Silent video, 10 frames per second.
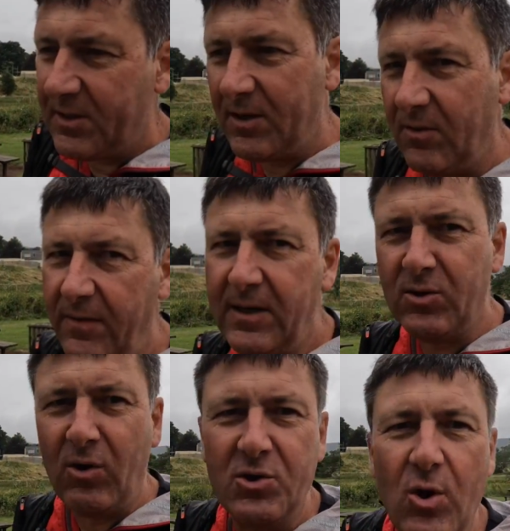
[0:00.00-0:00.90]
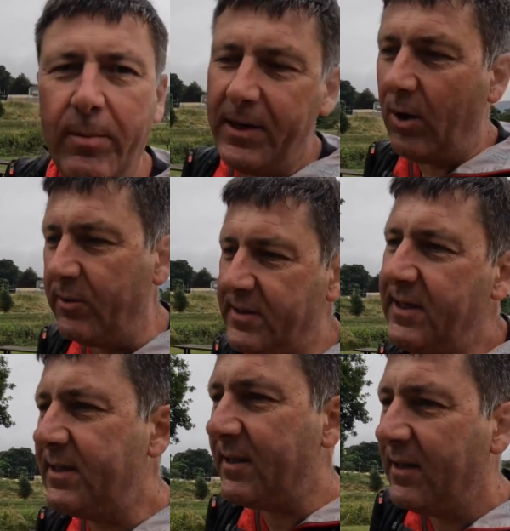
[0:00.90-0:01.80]
So fingers crossed nobody
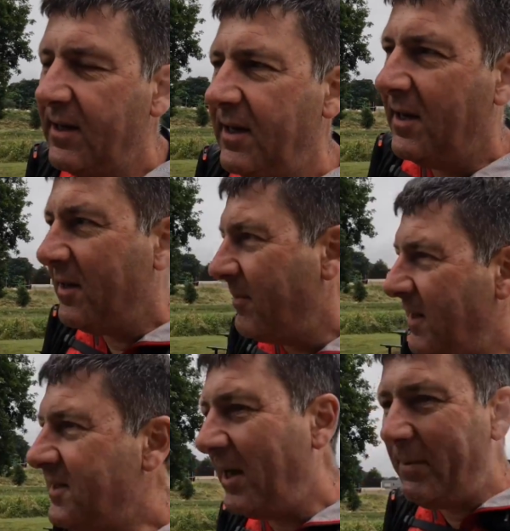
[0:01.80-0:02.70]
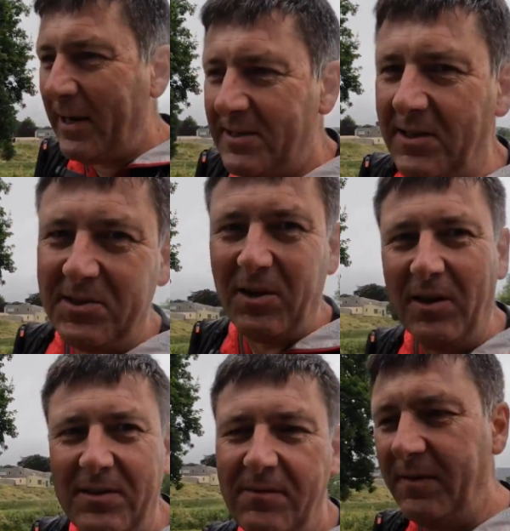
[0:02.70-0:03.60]
notices. By the time we get to the
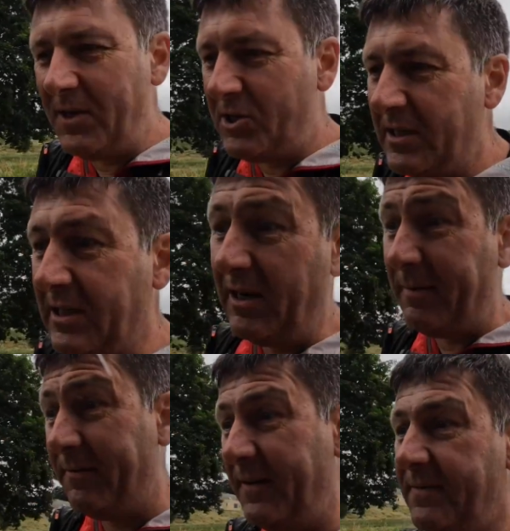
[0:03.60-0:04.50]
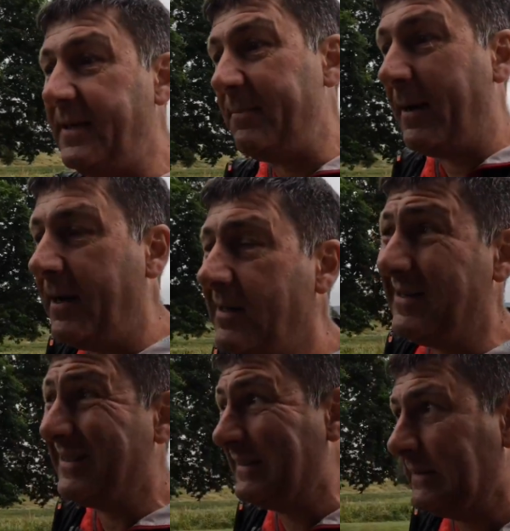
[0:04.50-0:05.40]
start and finish, it's going to be 15 miles.